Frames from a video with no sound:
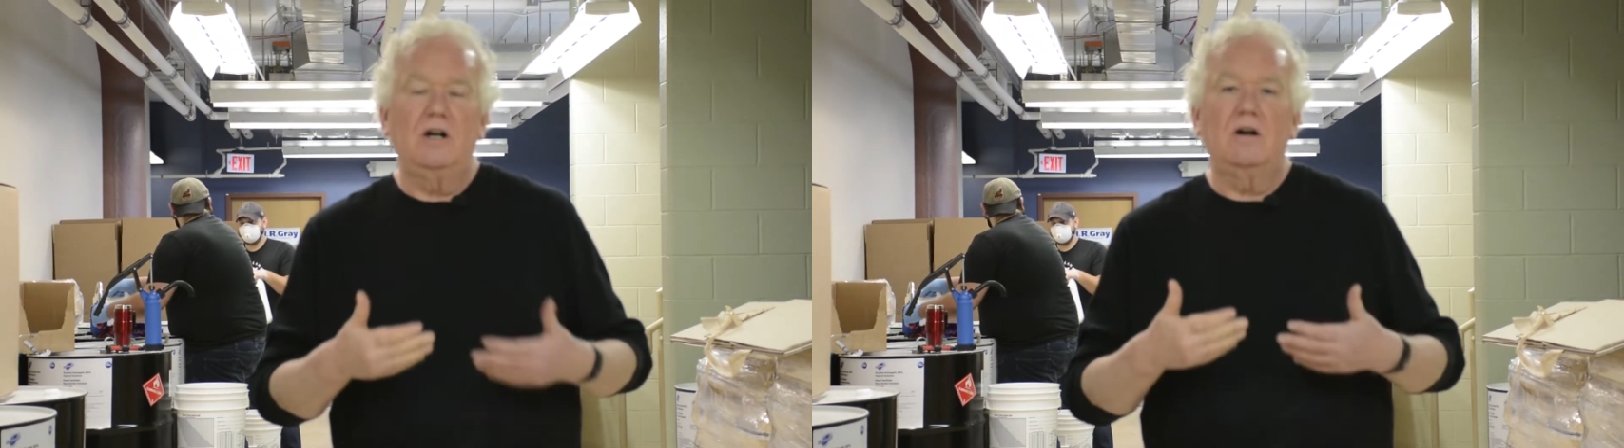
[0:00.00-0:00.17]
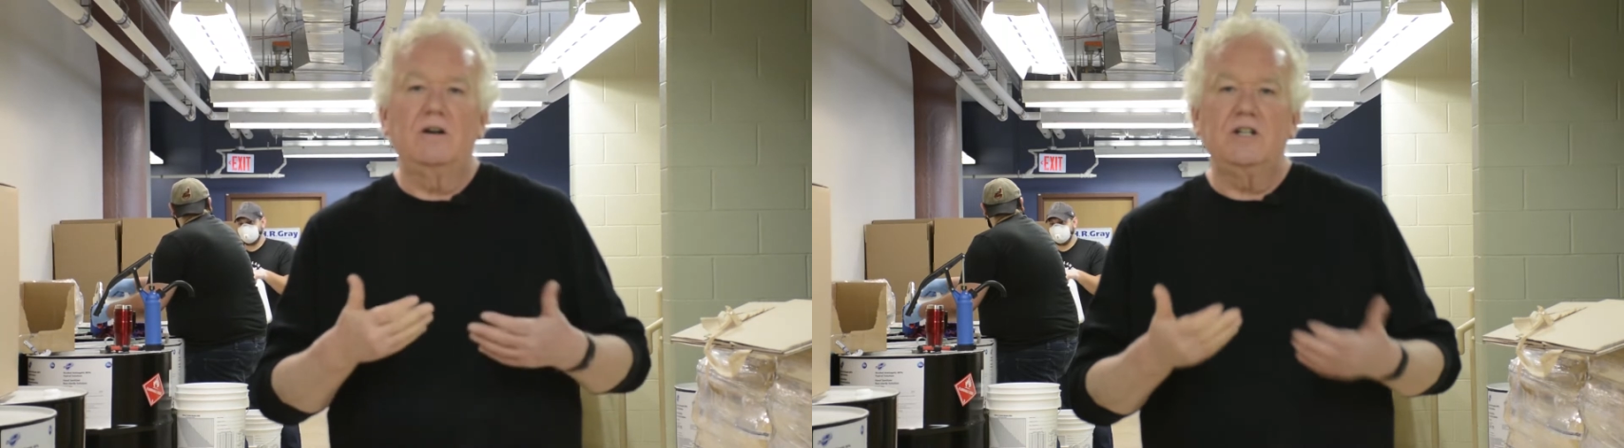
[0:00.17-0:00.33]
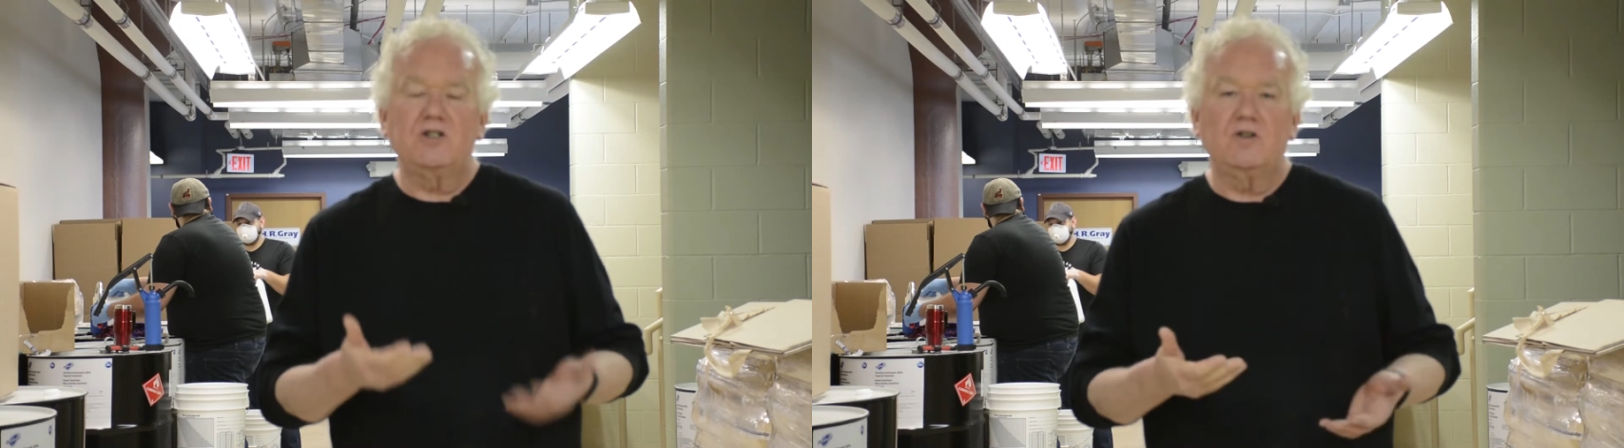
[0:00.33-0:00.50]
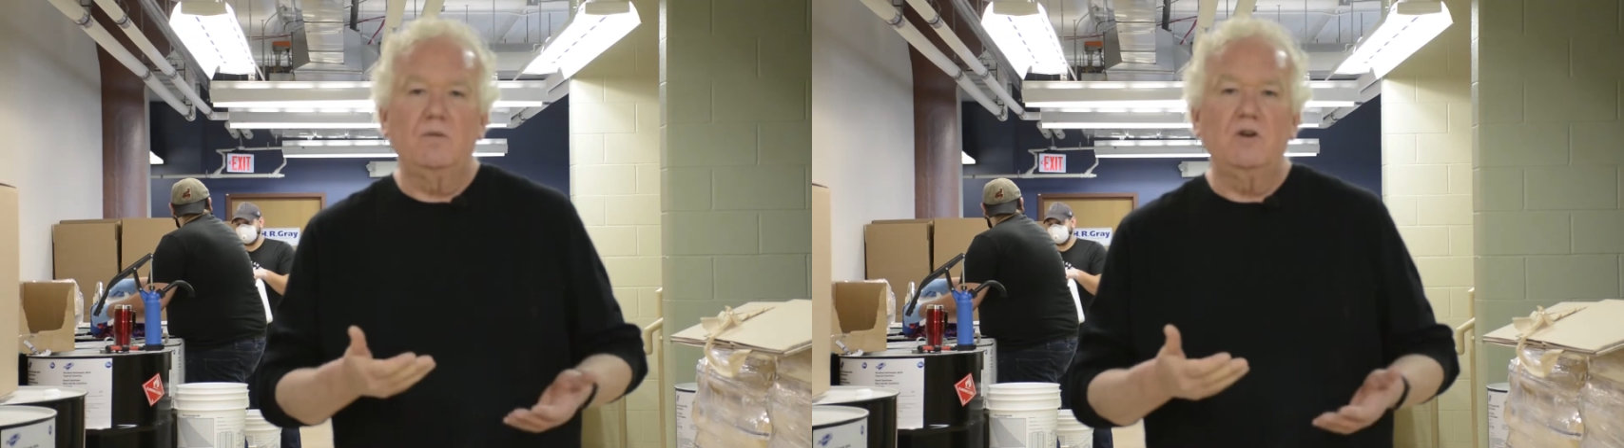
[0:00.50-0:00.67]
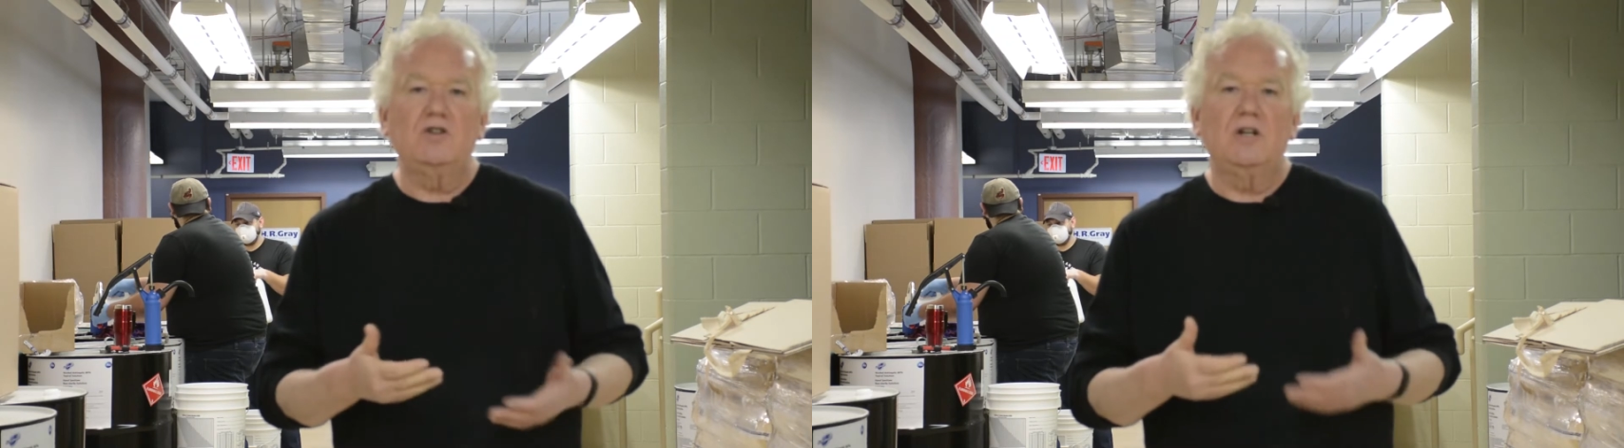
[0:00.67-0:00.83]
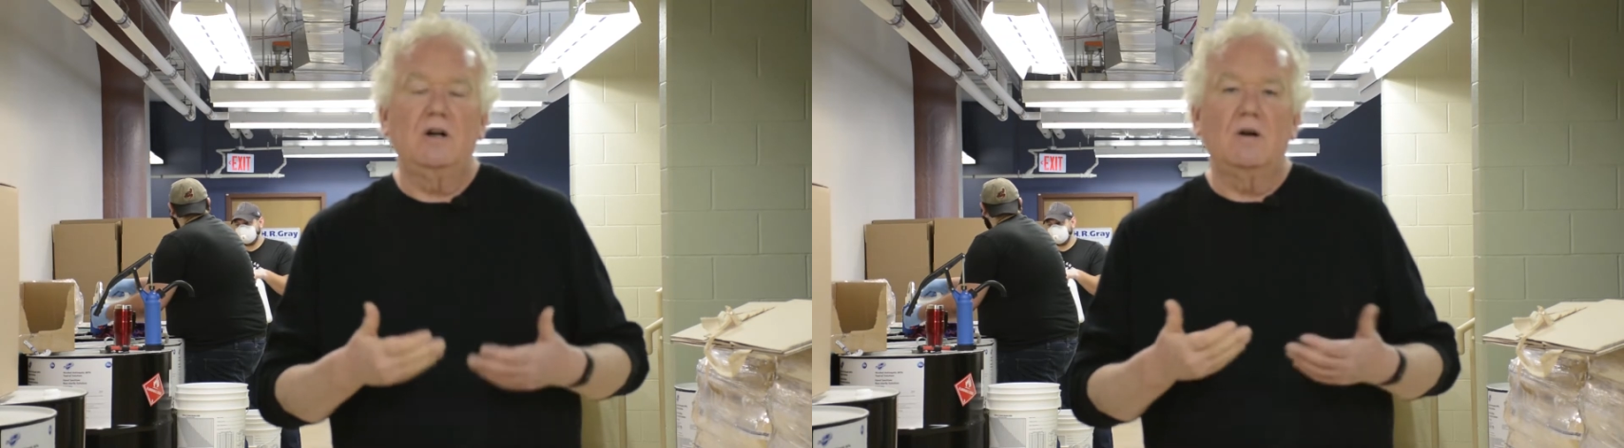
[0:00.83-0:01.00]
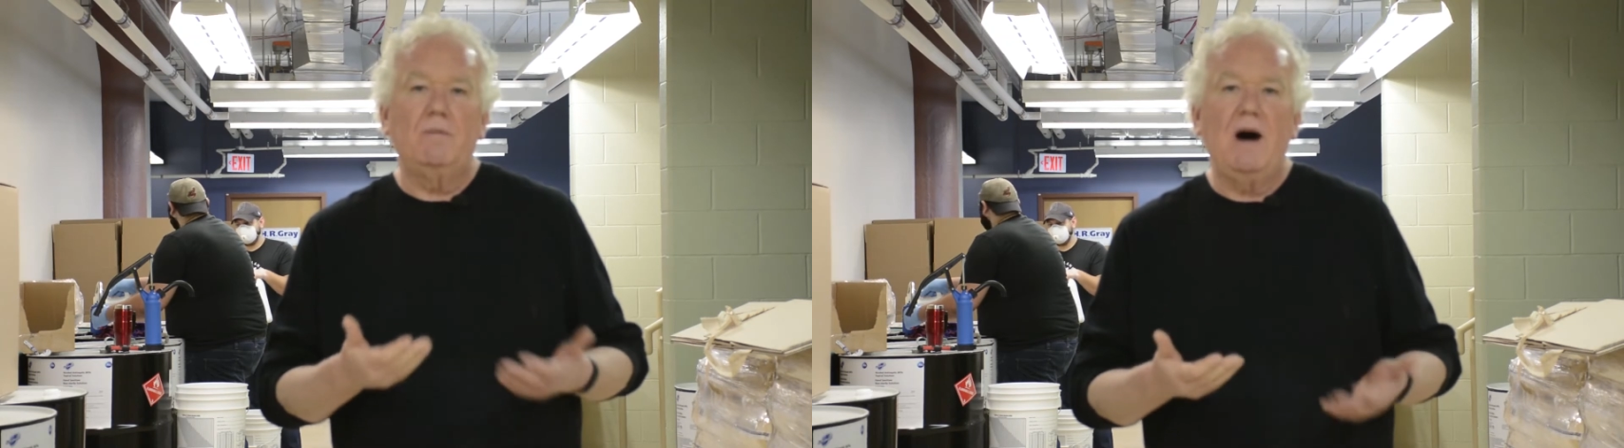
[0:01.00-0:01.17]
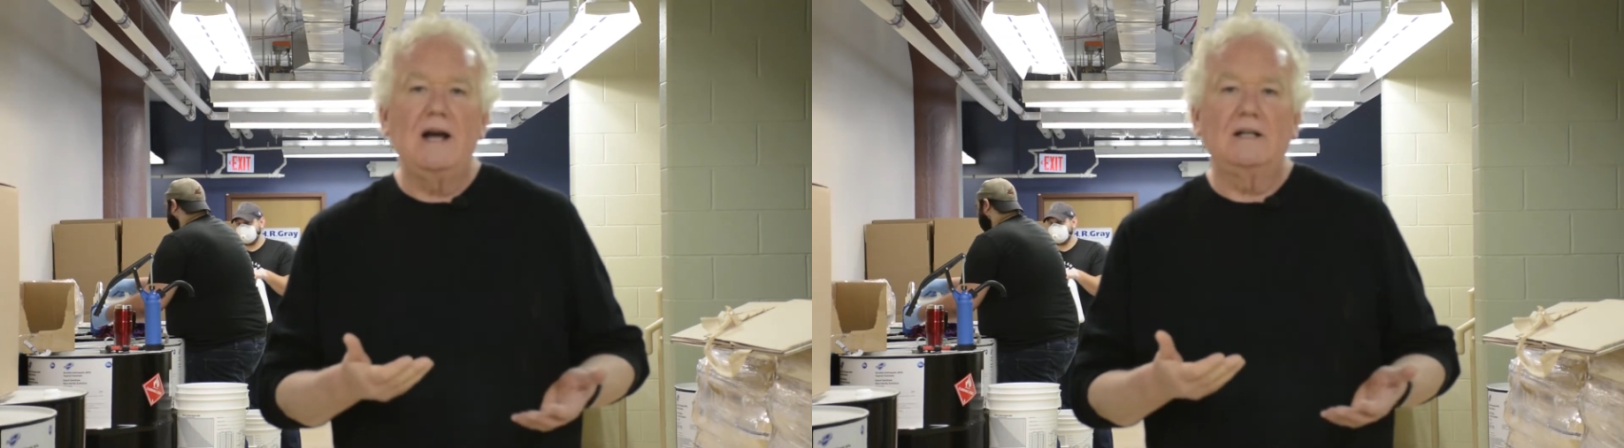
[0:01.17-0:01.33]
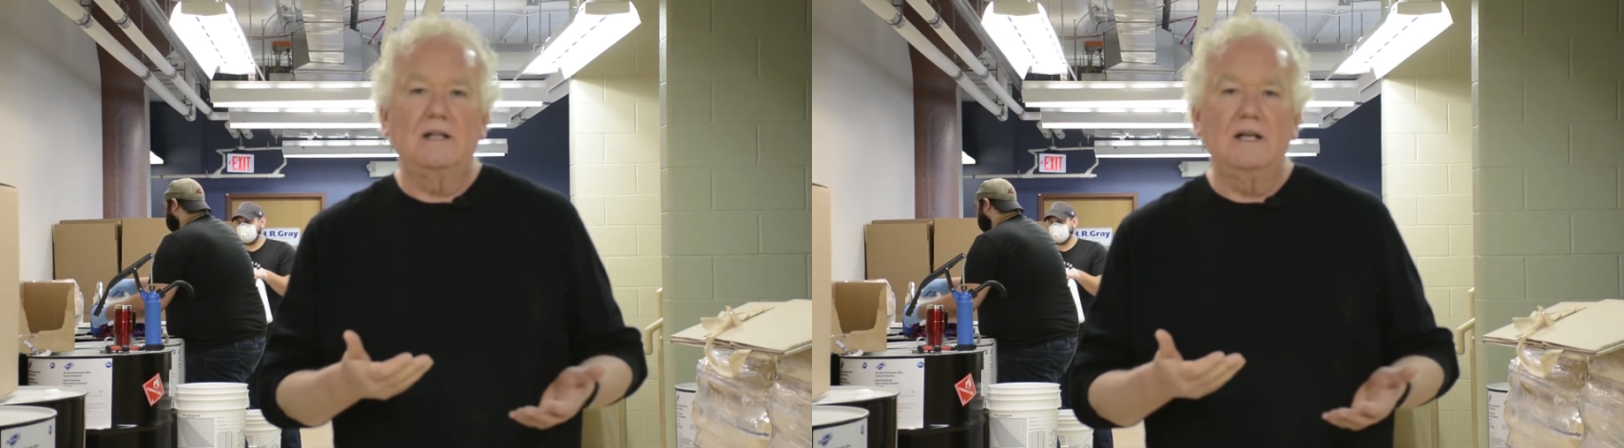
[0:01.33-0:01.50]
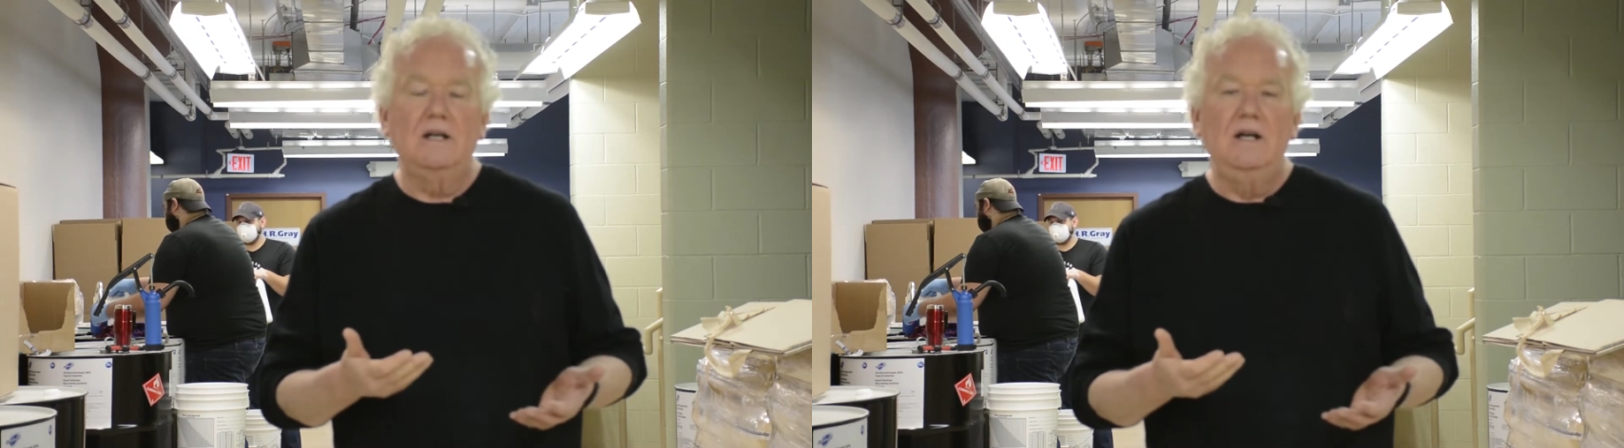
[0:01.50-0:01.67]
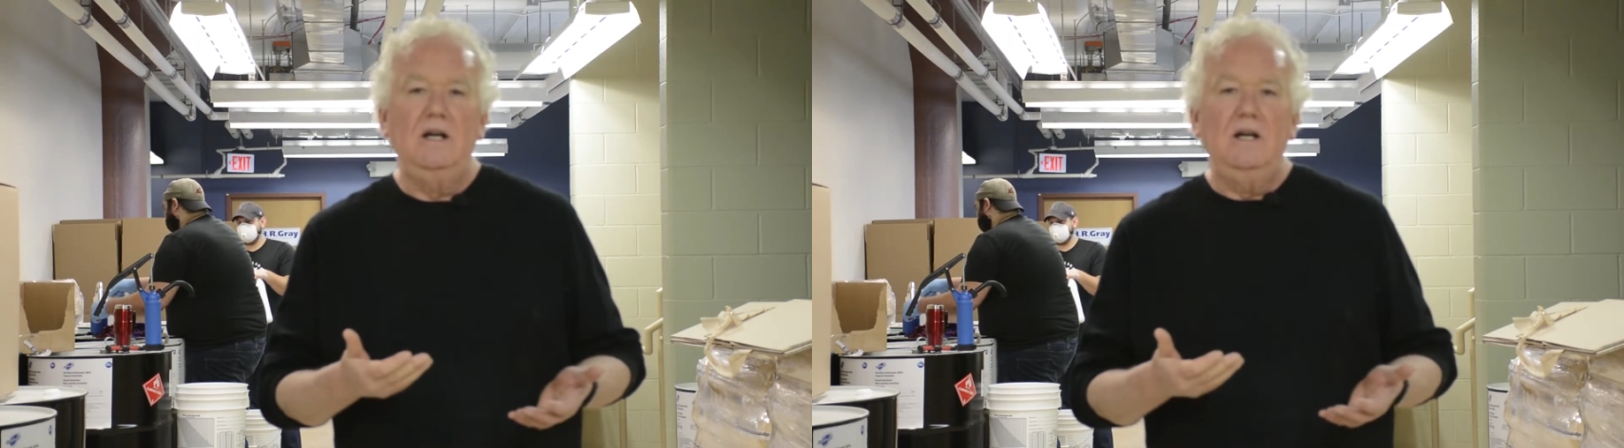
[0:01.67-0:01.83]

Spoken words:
our distribution and our bottling